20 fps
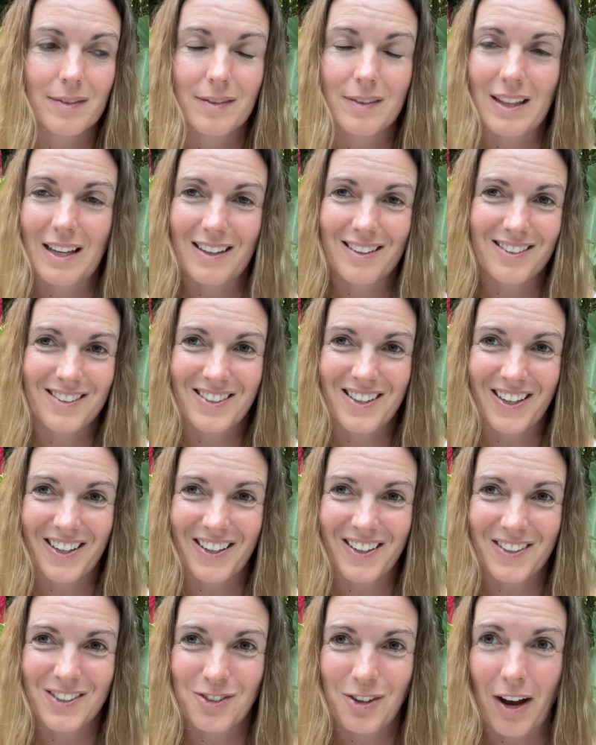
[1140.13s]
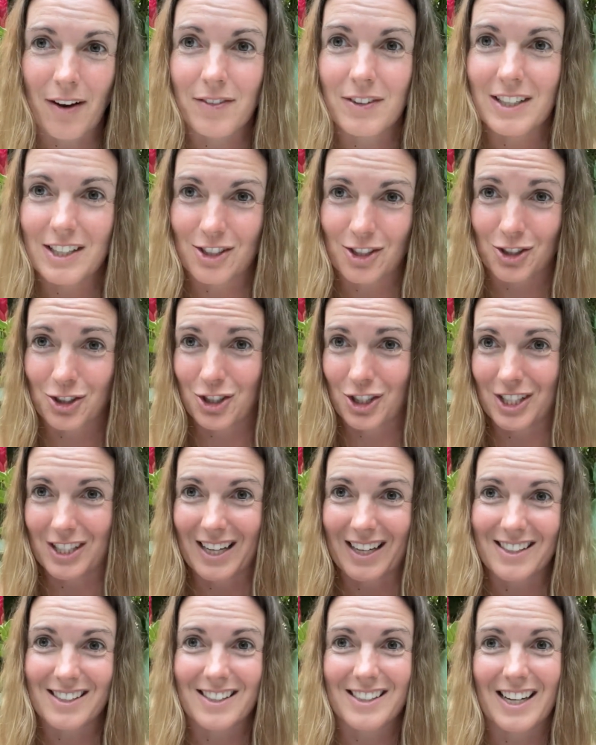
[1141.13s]
The travel agent, she
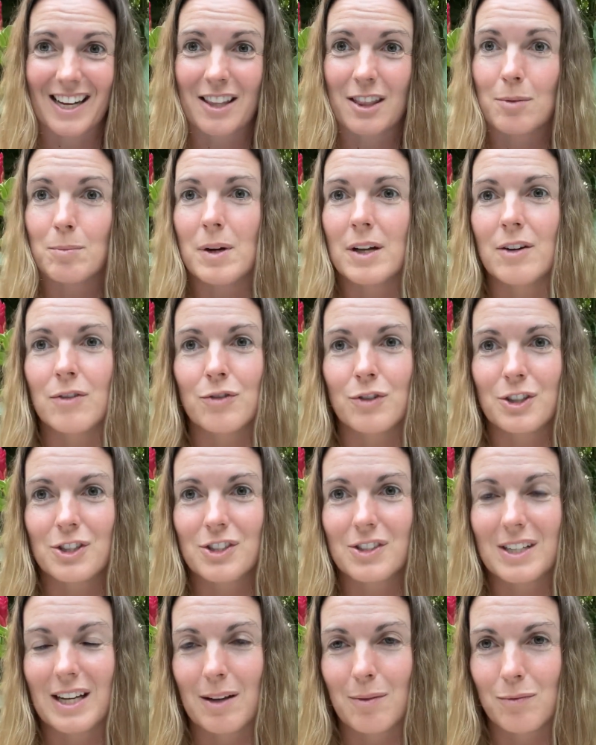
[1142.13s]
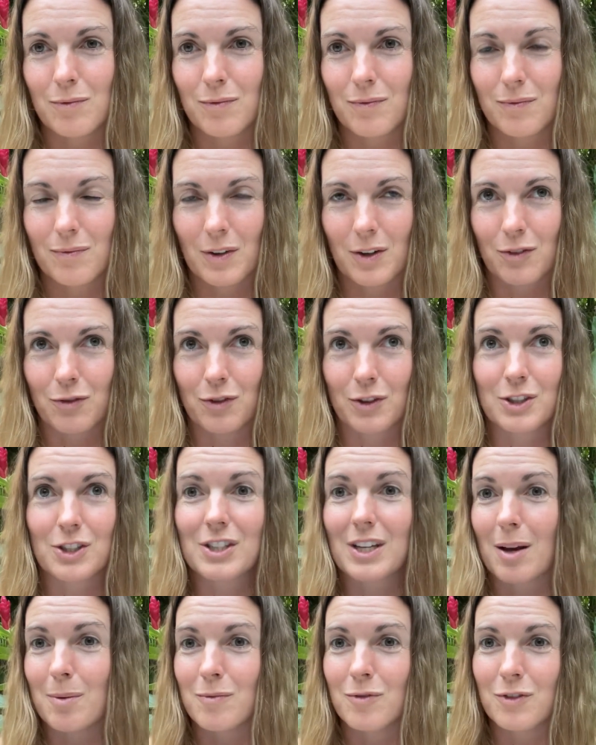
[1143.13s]
does take them on a first
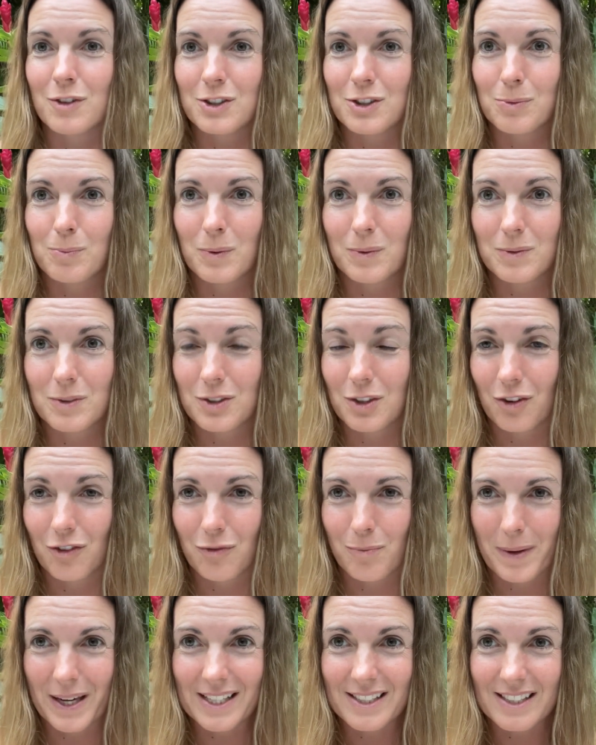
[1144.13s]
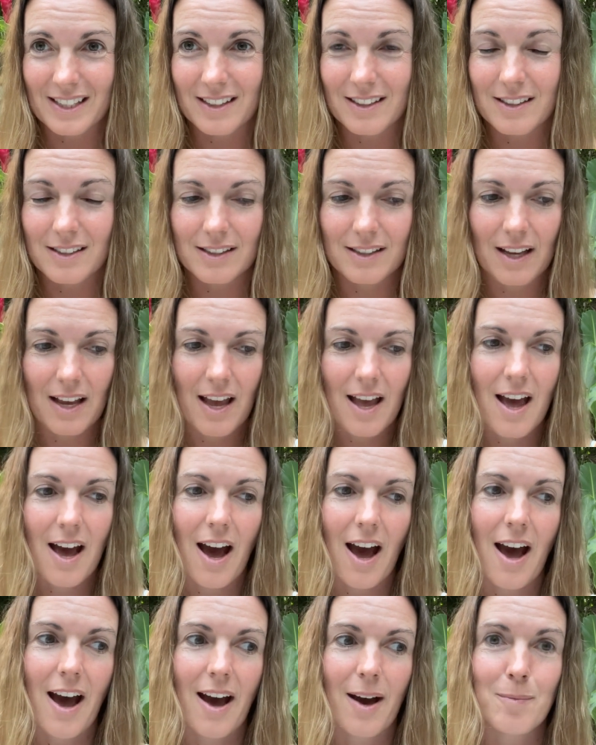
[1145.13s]
come, first served basis.
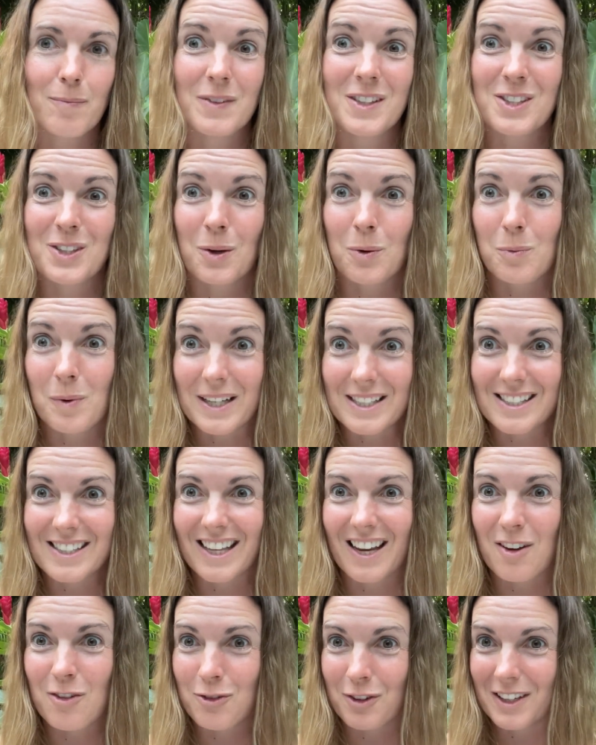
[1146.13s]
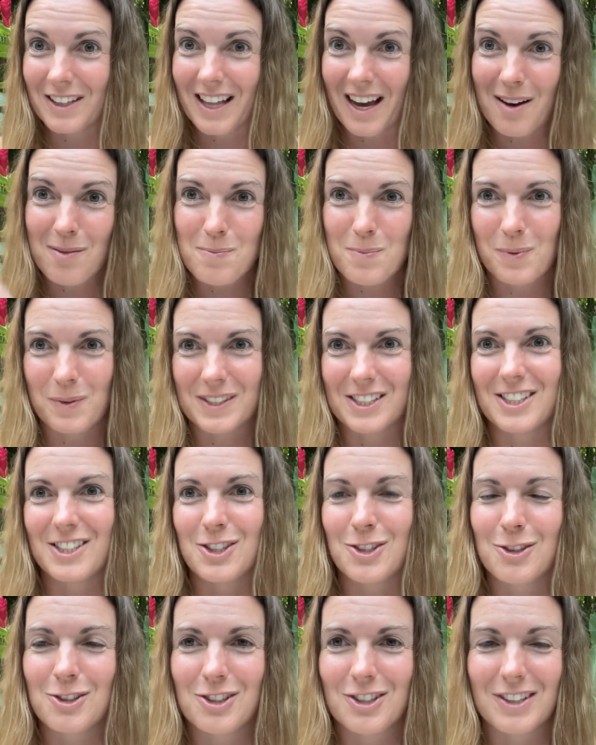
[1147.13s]
So once they fill up, which
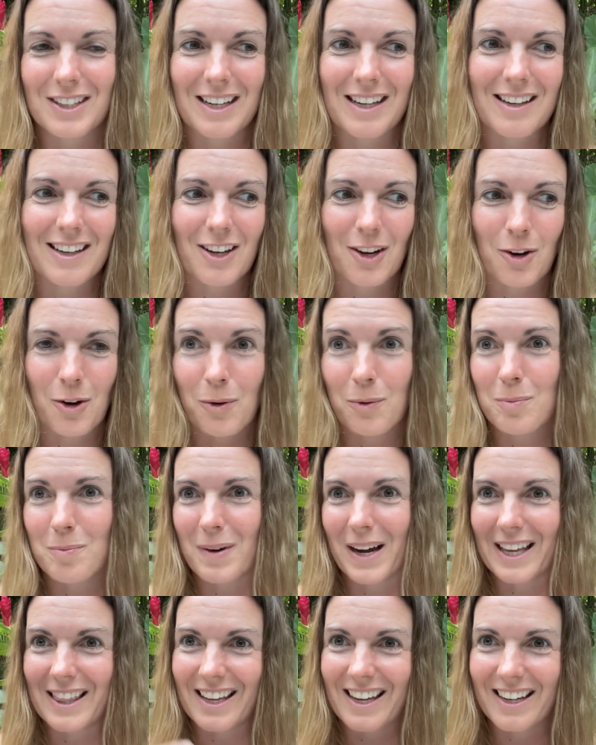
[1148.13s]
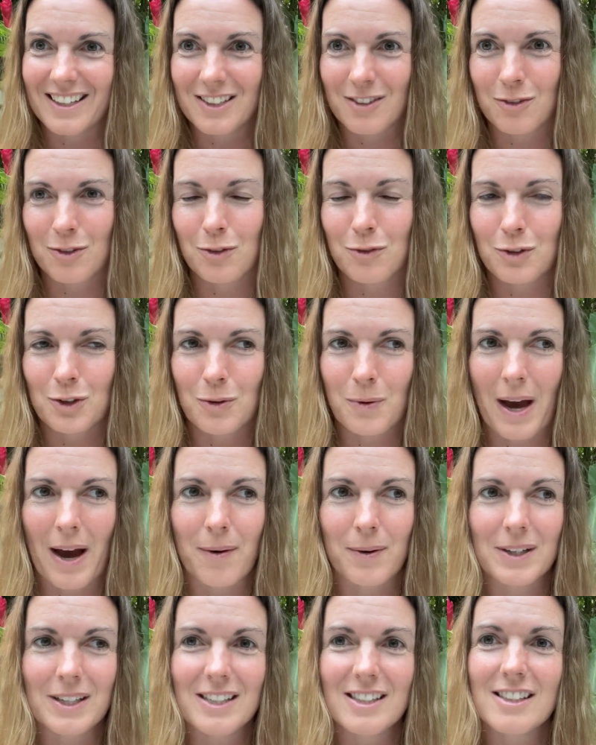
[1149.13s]
is usually, by the end of a few
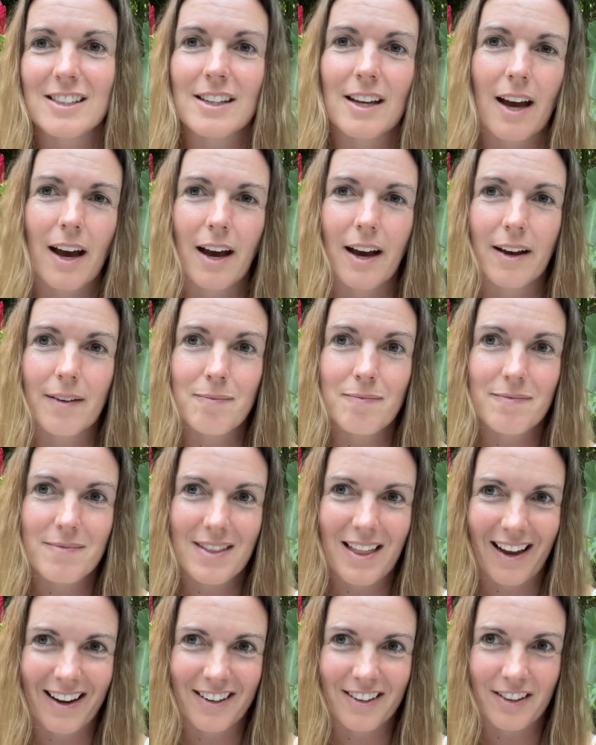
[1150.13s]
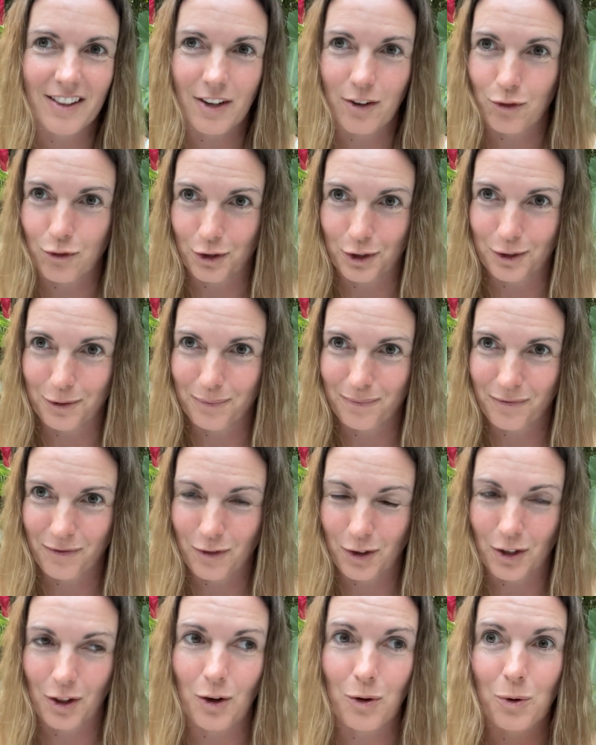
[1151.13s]
hours, then they're full
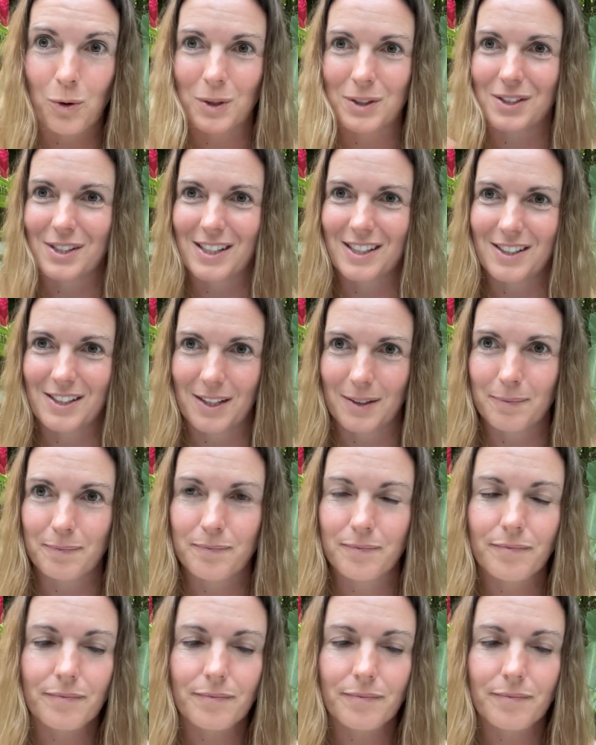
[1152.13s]
for the whole season.